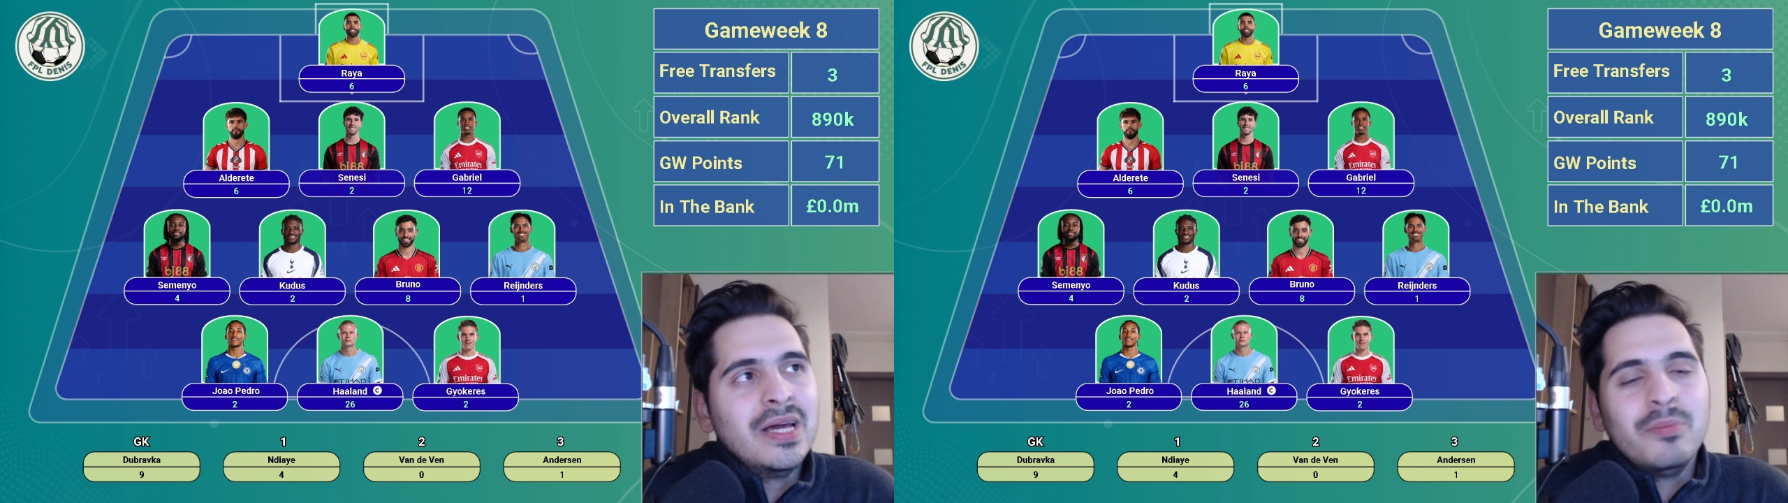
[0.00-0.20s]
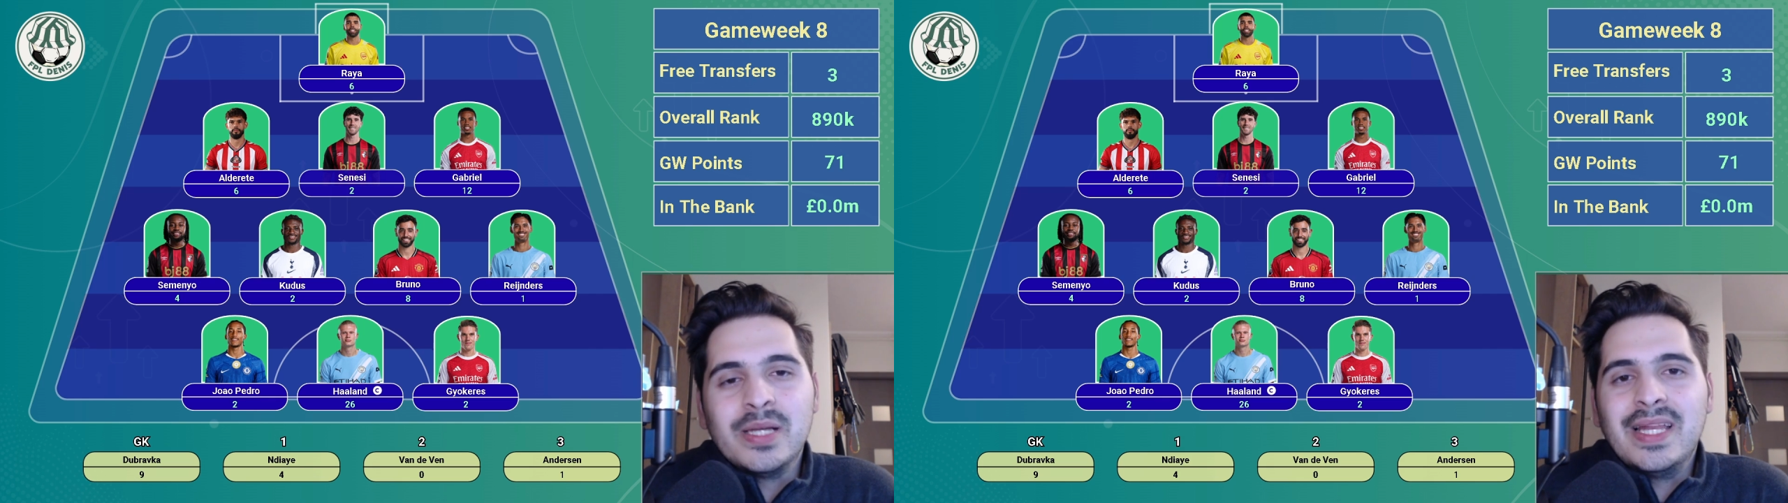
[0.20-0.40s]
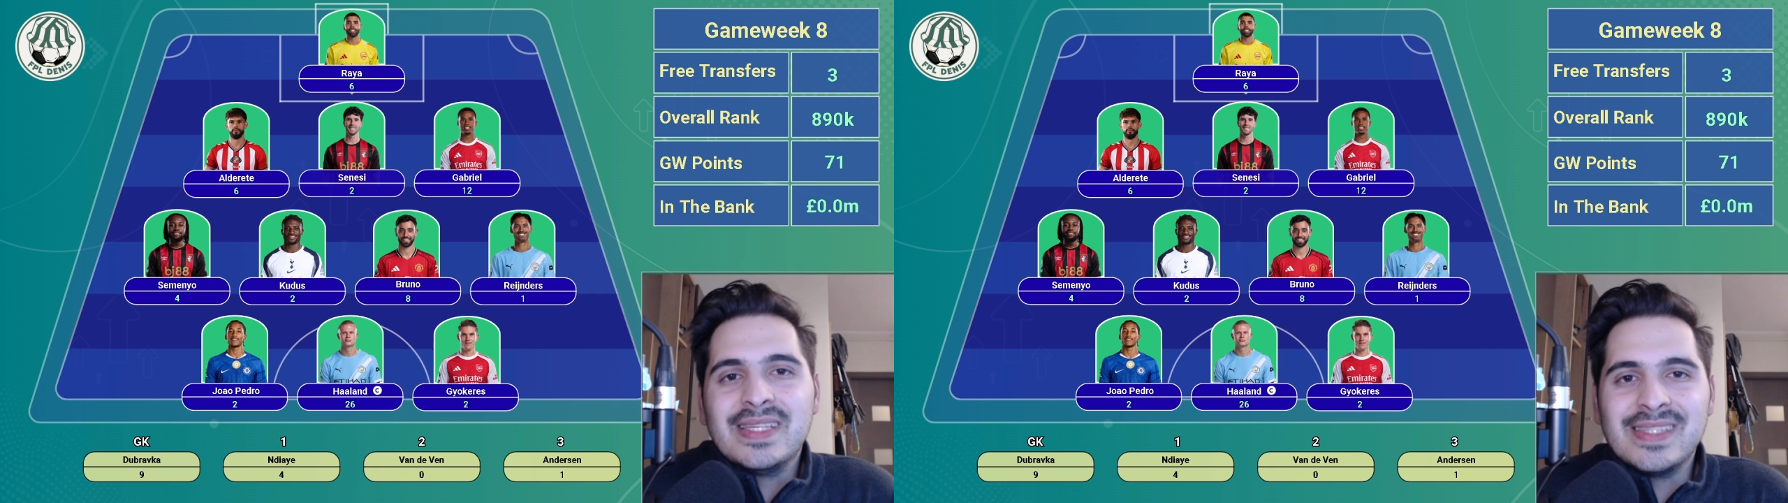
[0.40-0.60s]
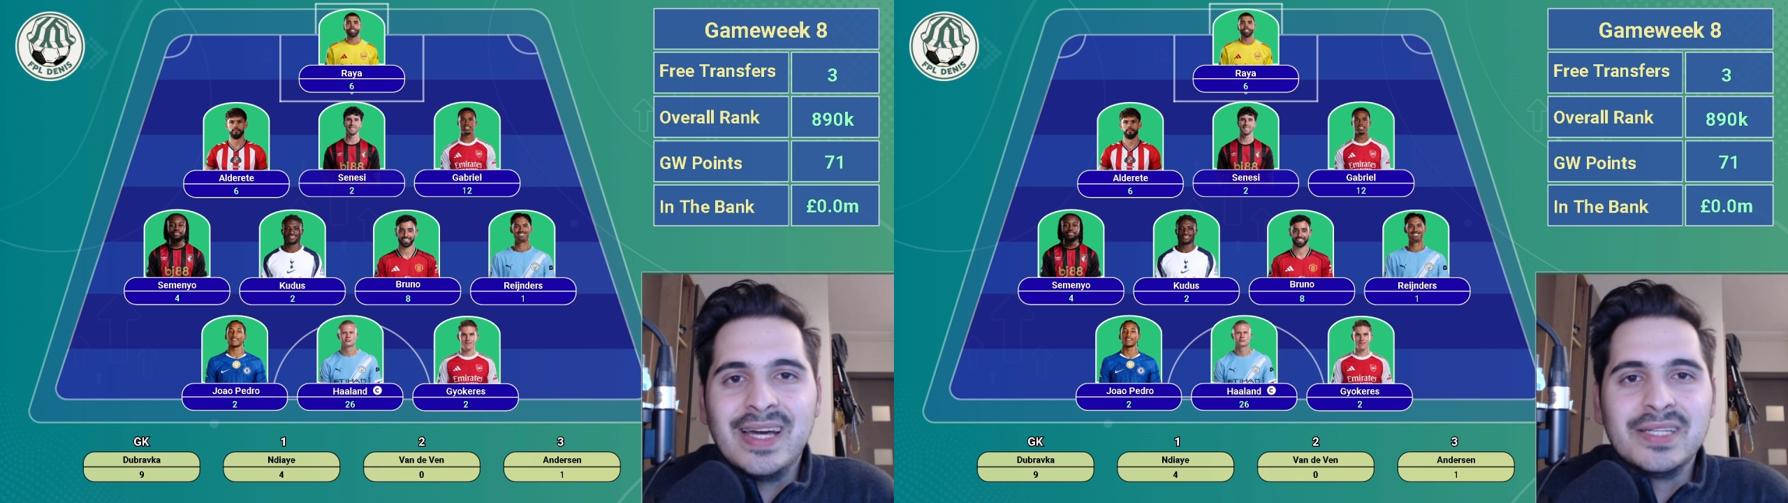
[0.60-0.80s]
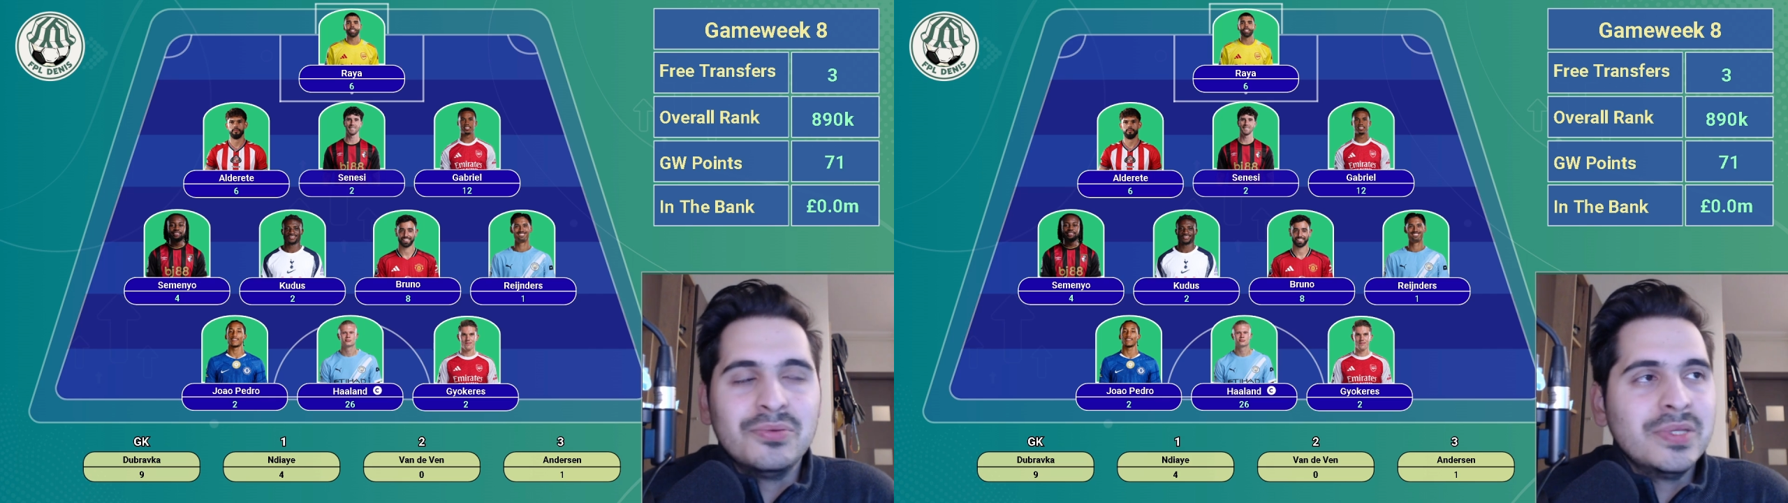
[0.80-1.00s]
But let's
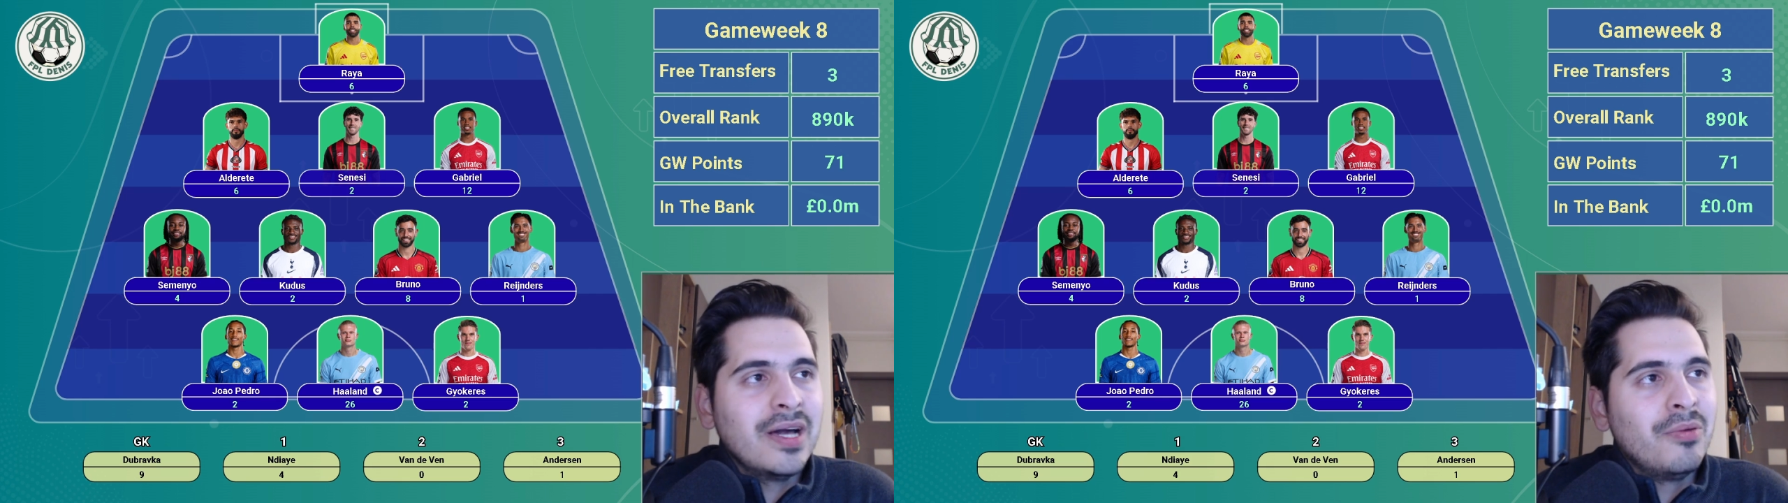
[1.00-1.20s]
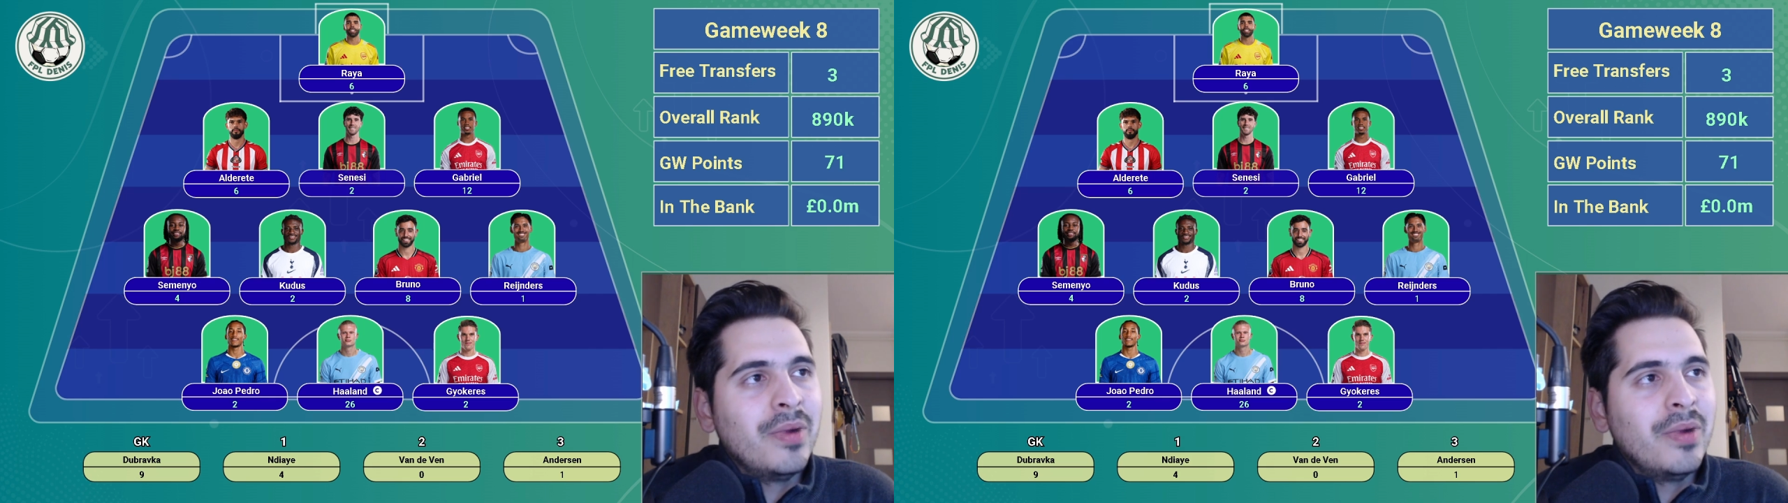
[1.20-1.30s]
start with how